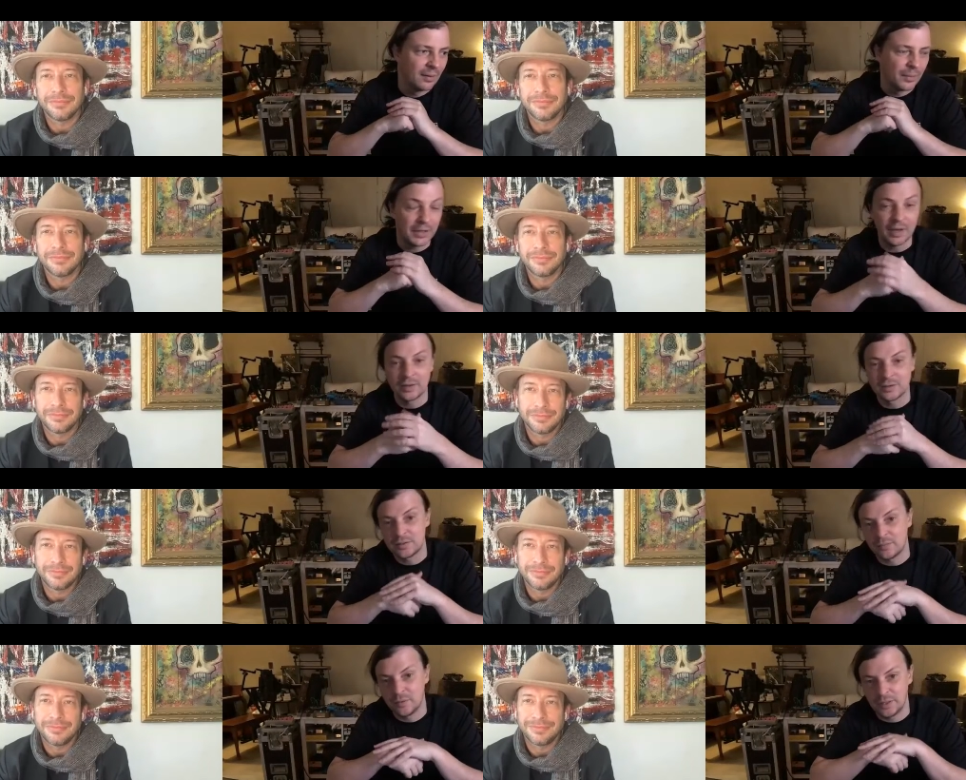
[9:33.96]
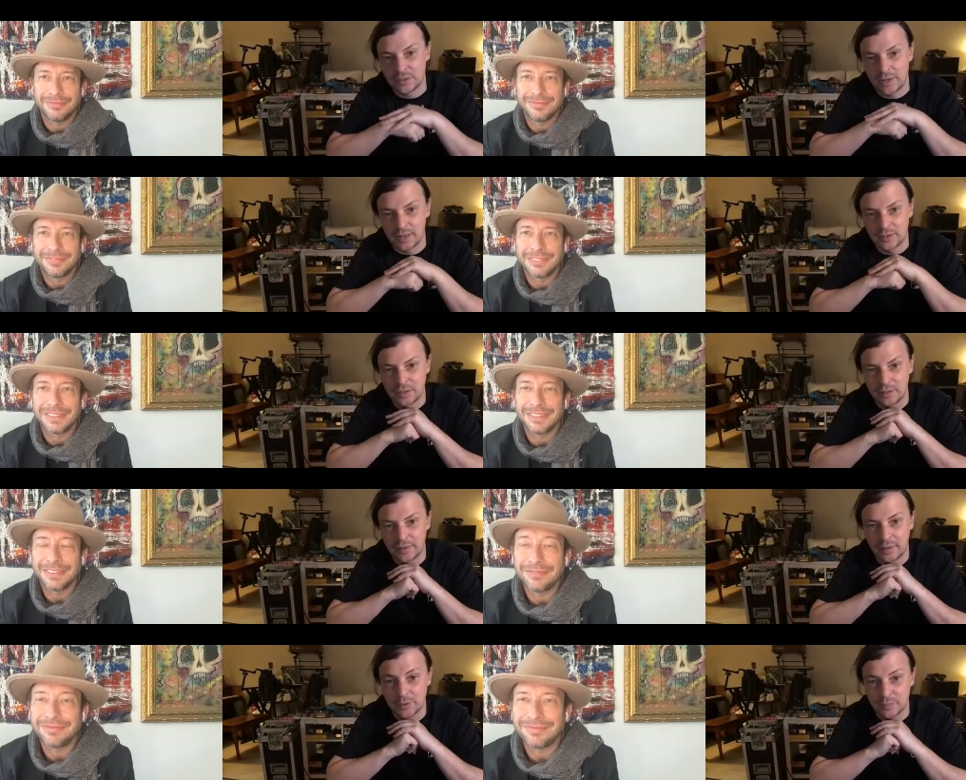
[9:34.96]
Speaker 1: but yeah, it's definitely challenging in
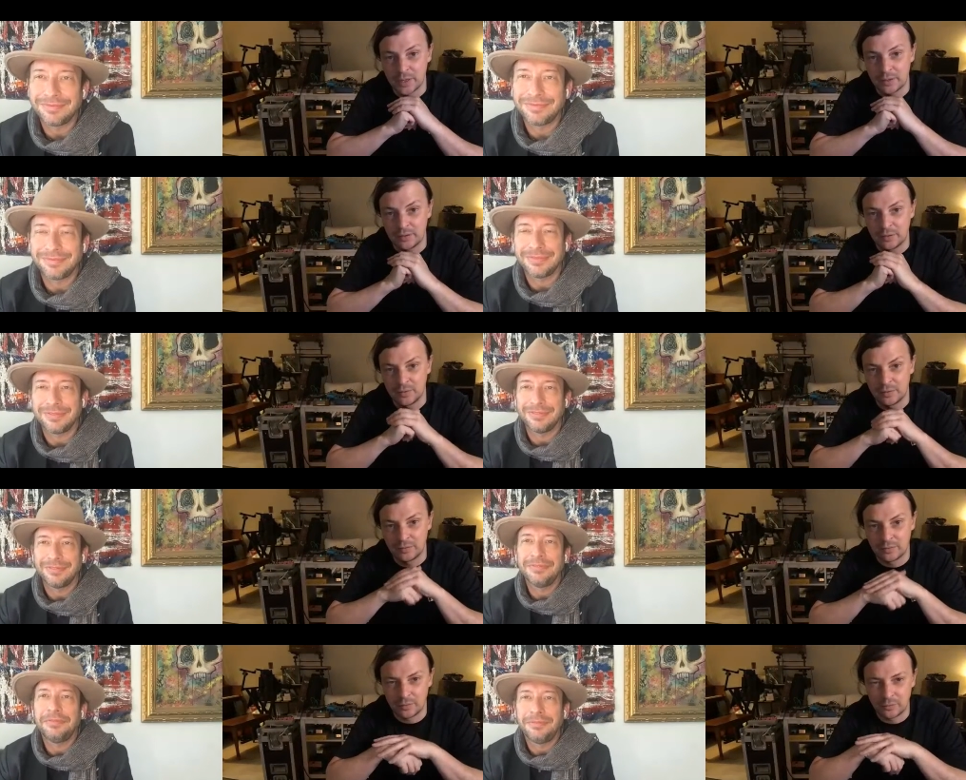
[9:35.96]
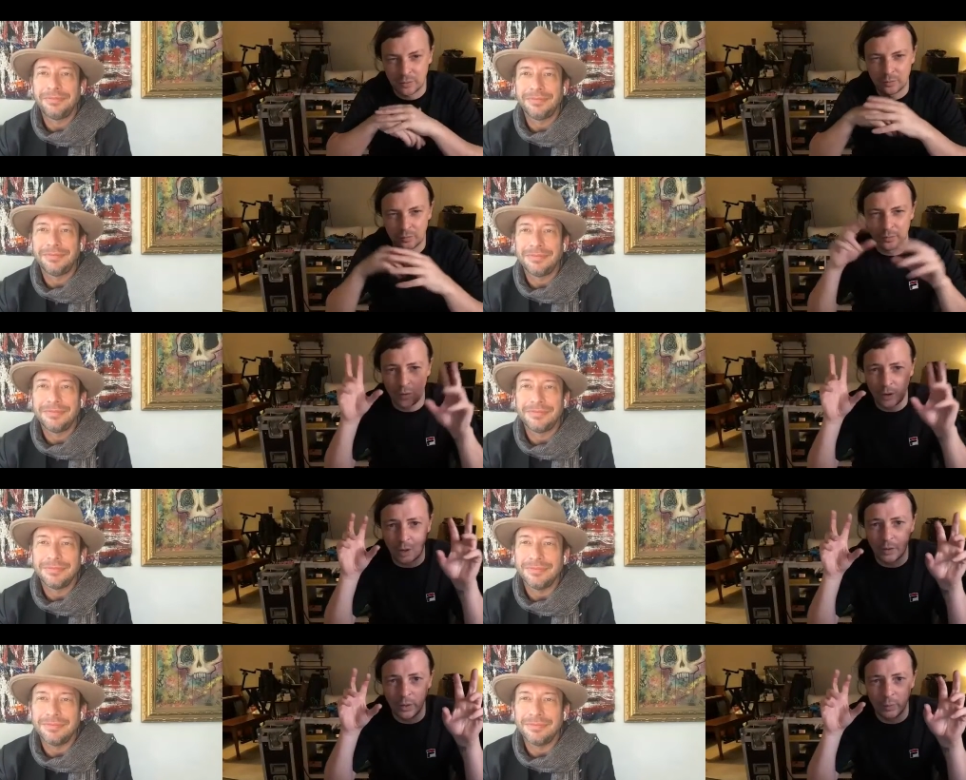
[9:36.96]
that perspective, and sort of
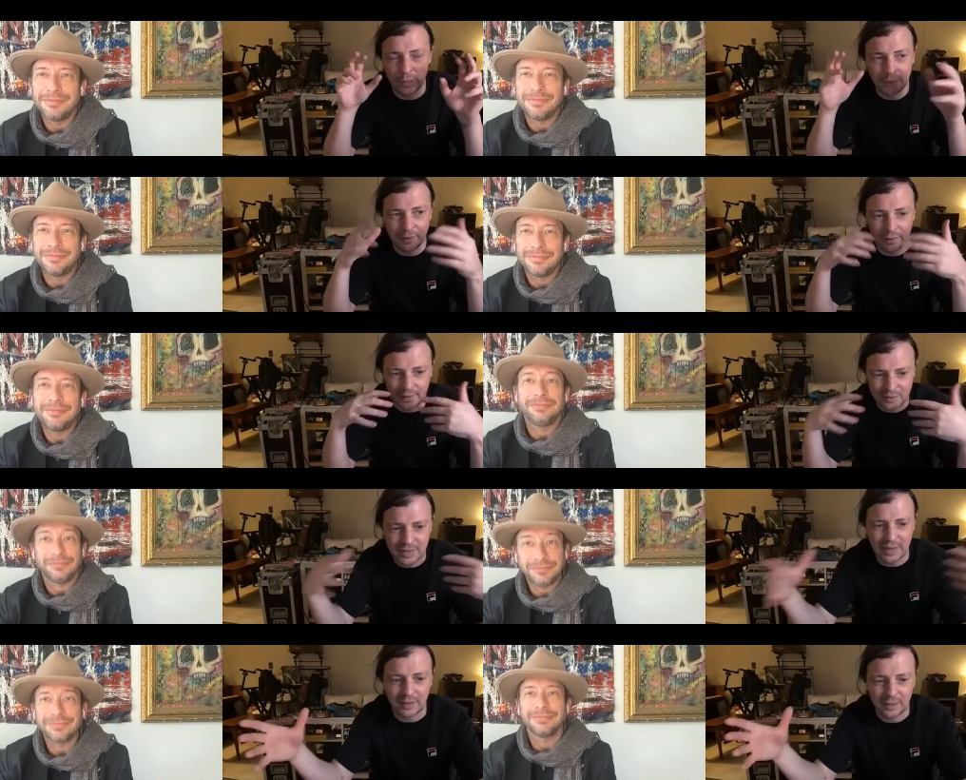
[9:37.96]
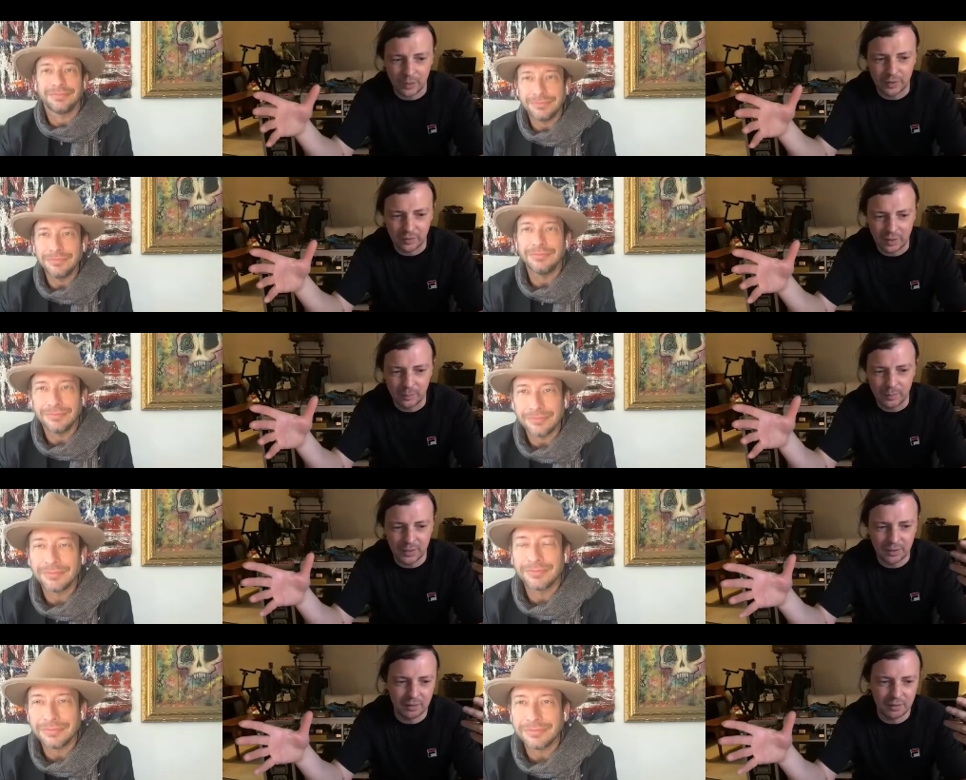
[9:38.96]
not knowing exactly what it's mm-hmm. going to
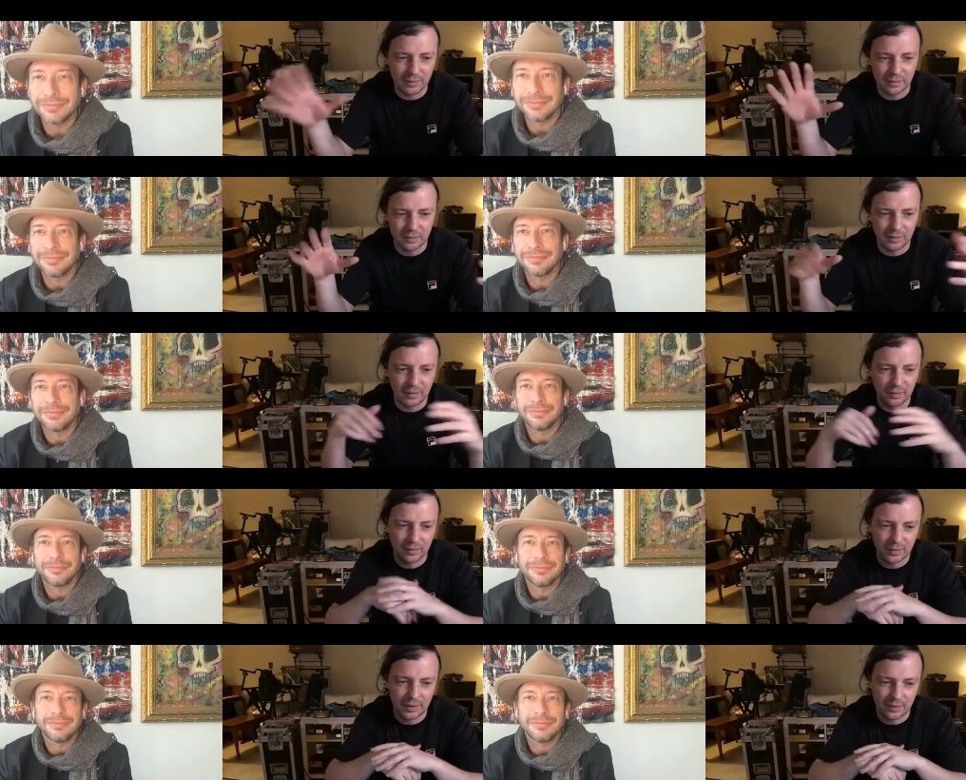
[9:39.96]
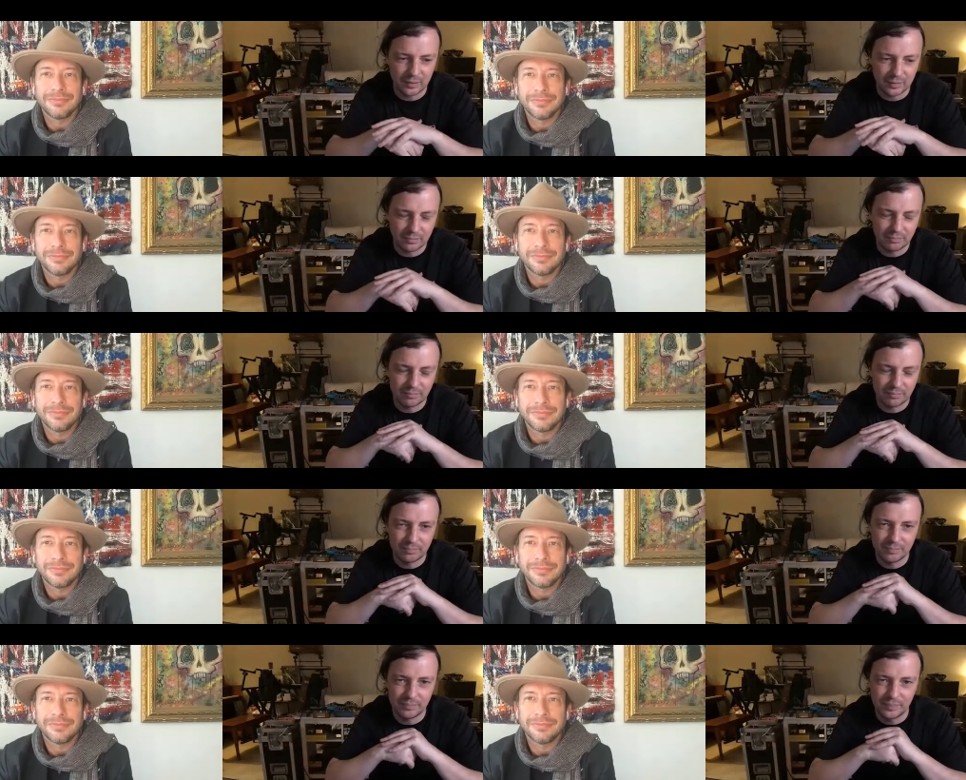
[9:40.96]
be. You know, that's
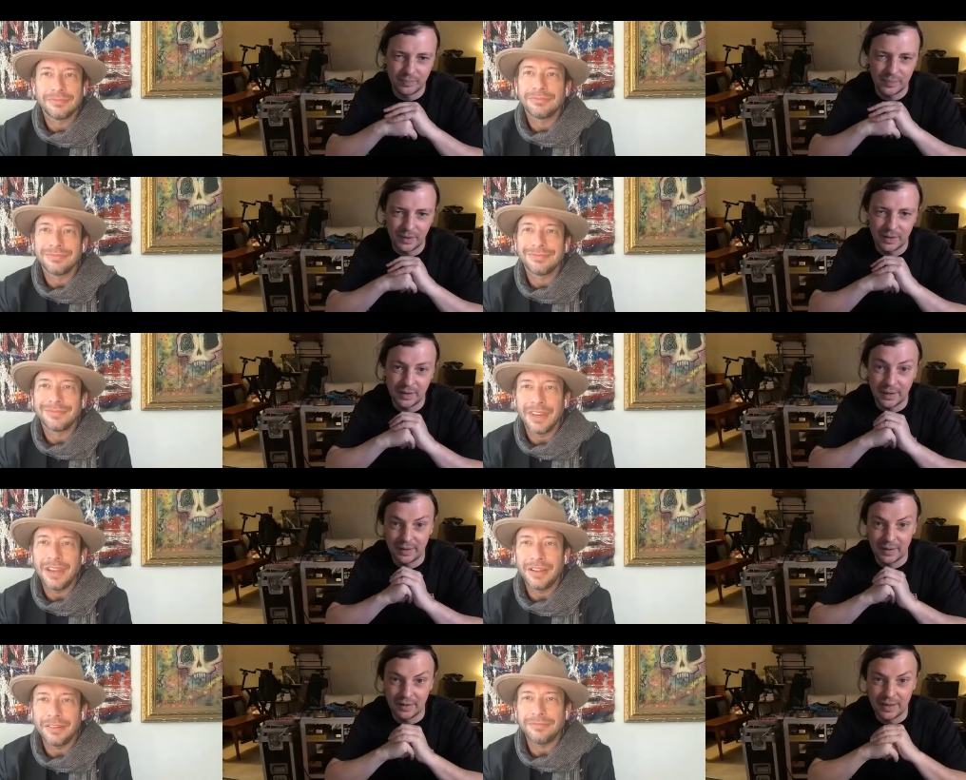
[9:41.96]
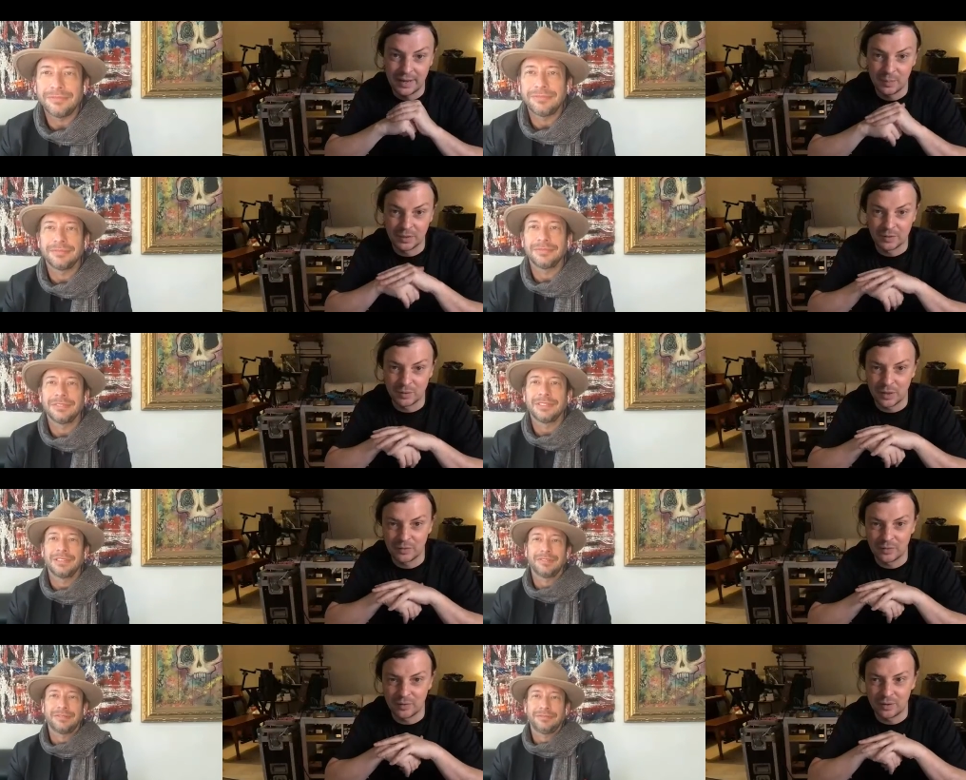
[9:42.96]
an, an, yeah. an, element of
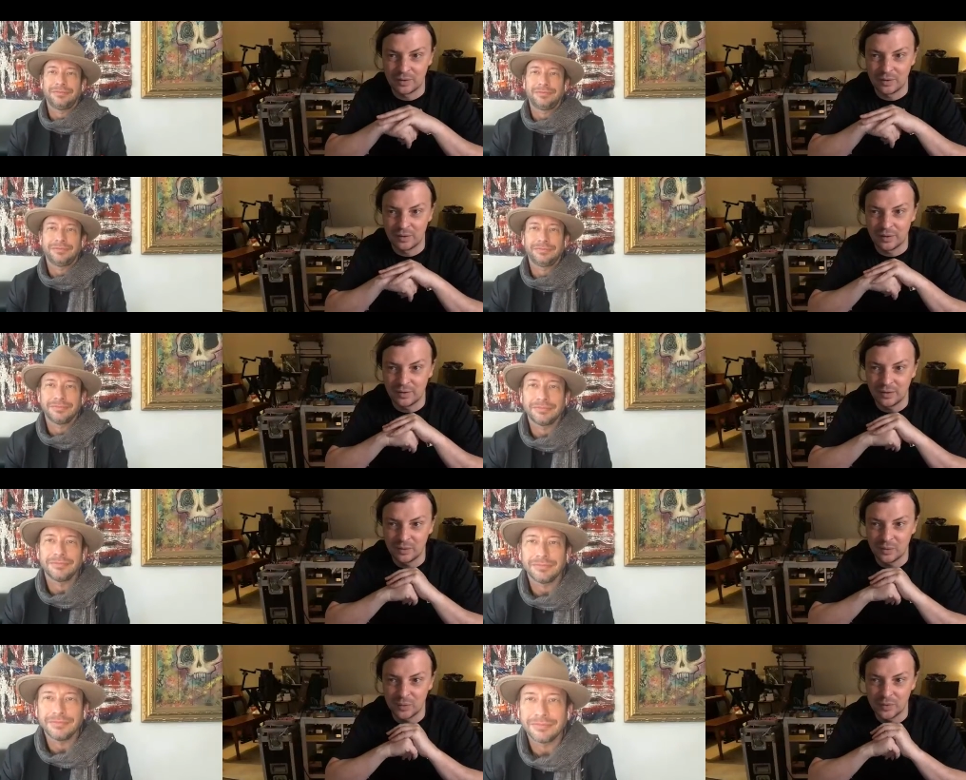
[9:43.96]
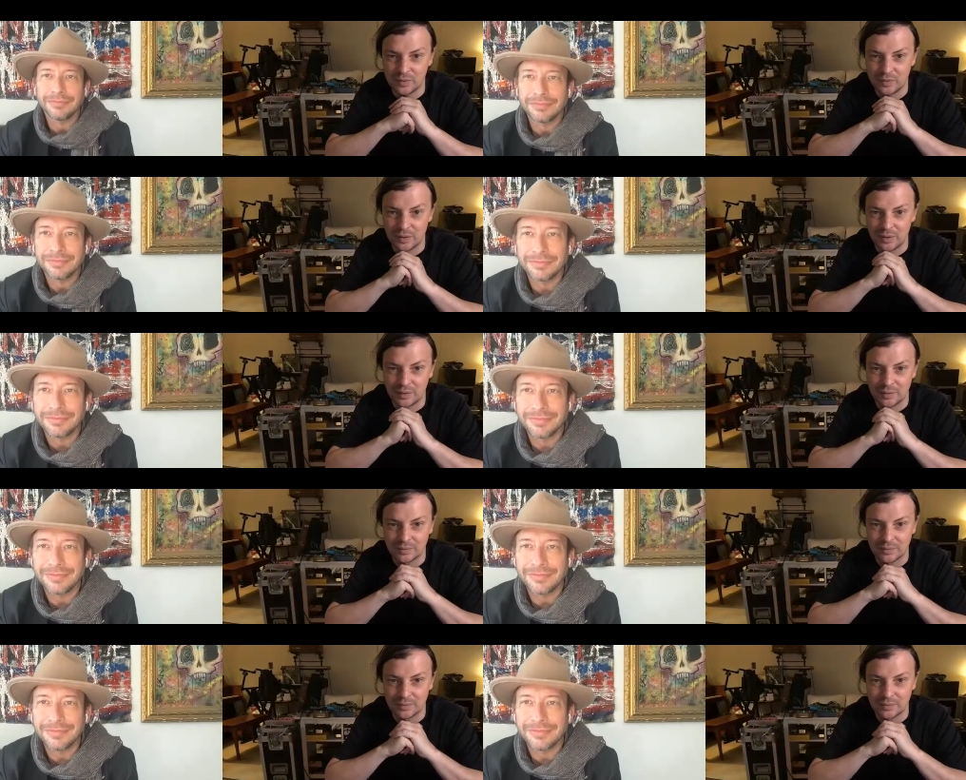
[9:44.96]
uncertainty that you don't always. Uh,